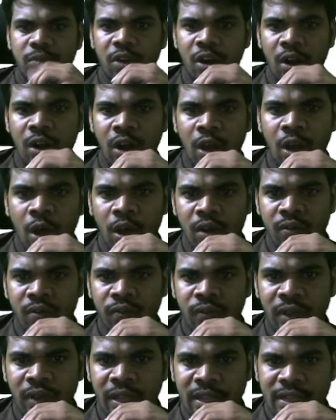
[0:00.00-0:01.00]
Log
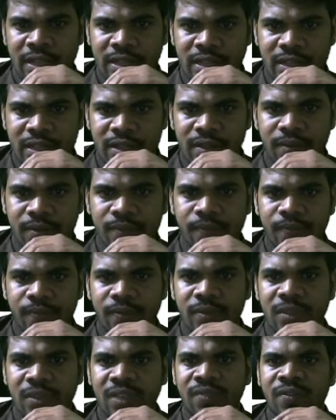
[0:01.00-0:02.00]
phase.
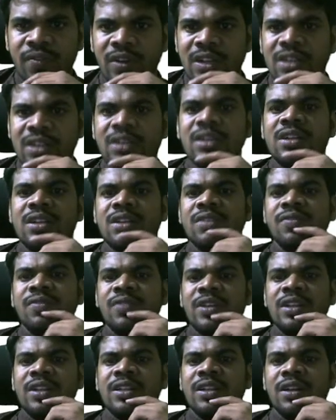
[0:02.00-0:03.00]
The fastest
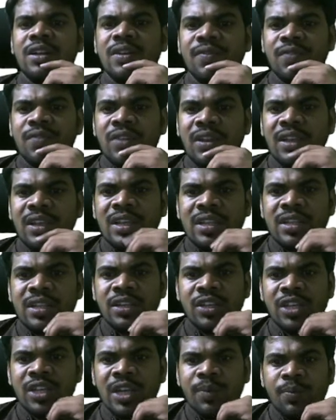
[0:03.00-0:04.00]
phase of the
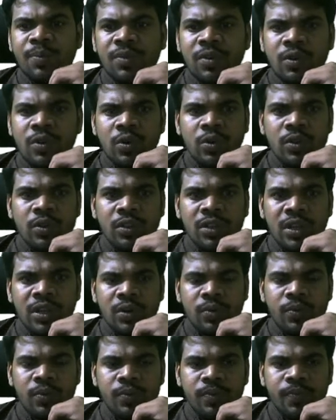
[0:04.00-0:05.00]
S-shaped growth curve.
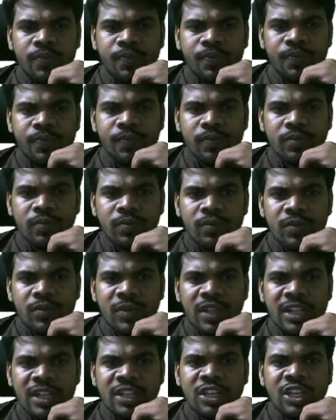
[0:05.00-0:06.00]

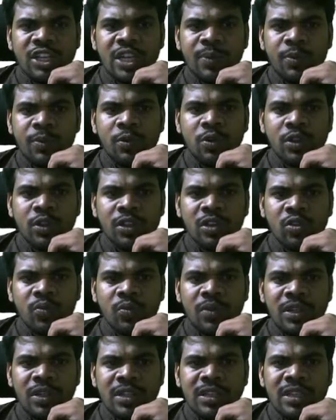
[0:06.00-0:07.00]
S-shaped growth curve
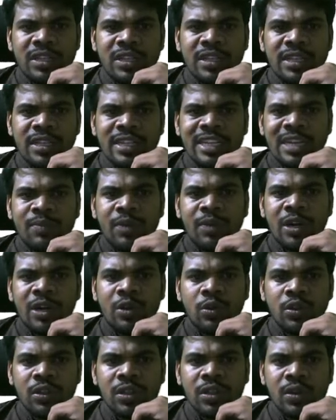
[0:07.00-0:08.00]
means this is sigmoid
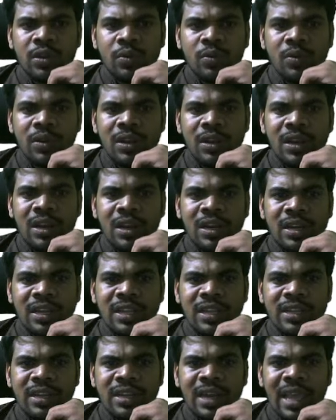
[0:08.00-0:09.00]
growth curve. It
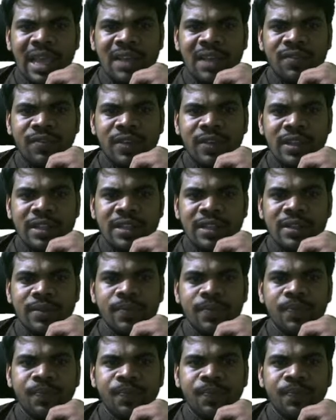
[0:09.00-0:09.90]
is lag phase.